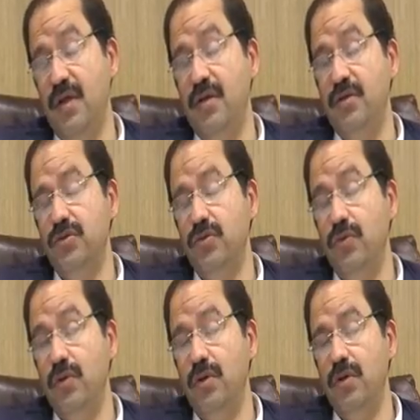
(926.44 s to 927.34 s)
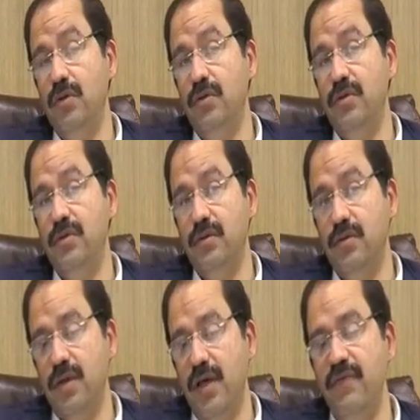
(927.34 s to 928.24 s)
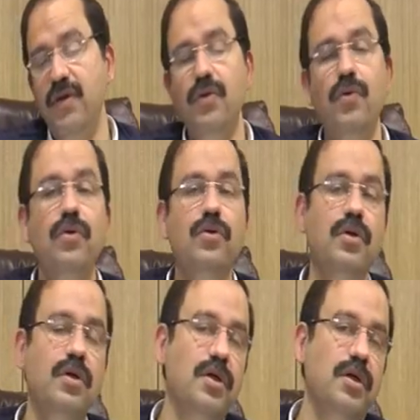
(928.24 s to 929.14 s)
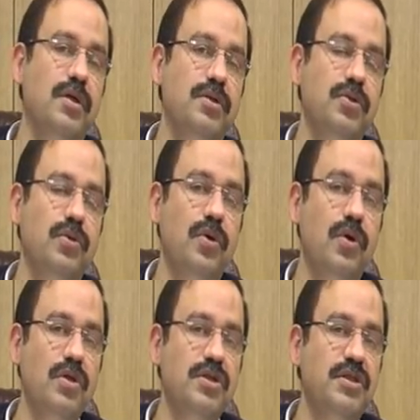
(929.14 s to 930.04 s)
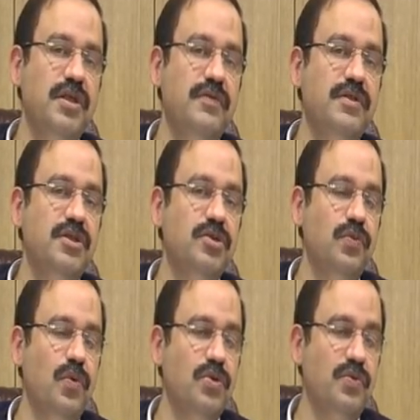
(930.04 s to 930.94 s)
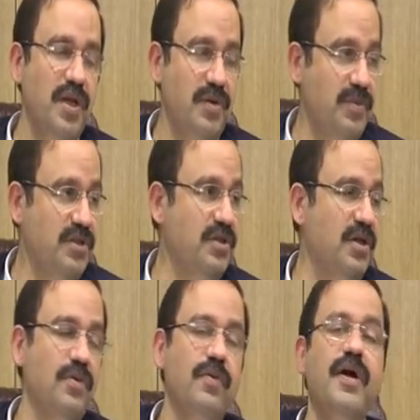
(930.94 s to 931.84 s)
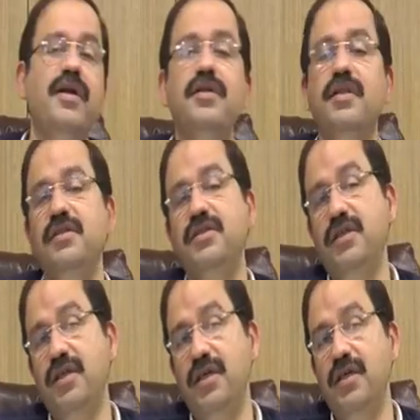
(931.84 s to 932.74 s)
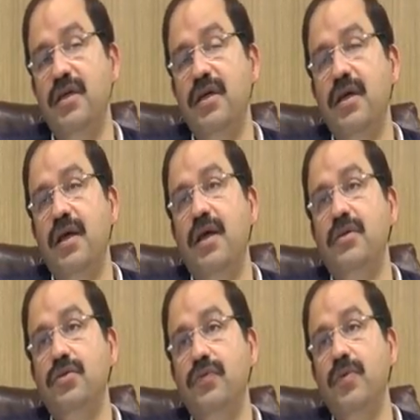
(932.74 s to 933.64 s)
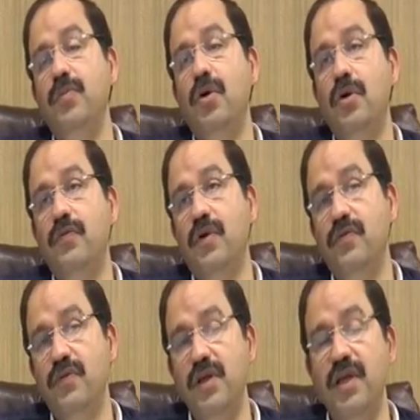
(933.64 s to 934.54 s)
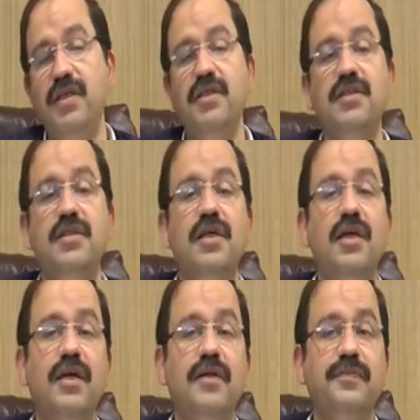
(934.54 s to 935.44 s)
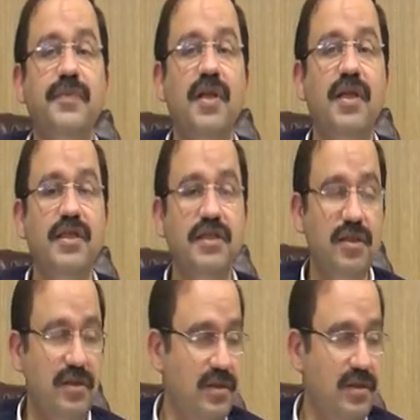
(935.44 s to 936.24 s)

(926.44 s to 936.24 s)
So having good urology services was very much required in the city. So we brought one of the latest laser